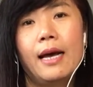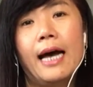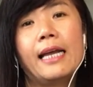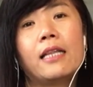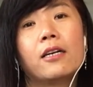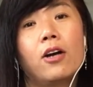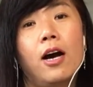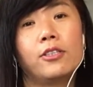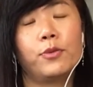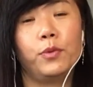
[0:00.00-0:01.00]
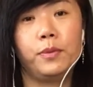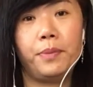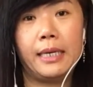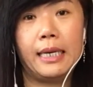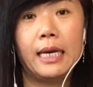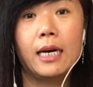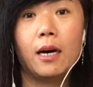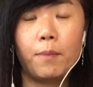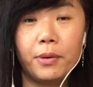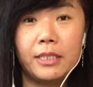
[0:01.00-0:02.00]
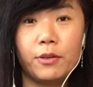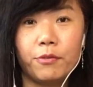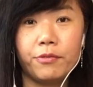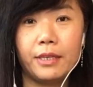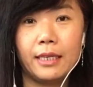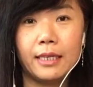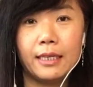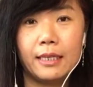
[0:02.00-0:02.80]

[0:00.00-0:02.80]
Another cost would be appraisal fee.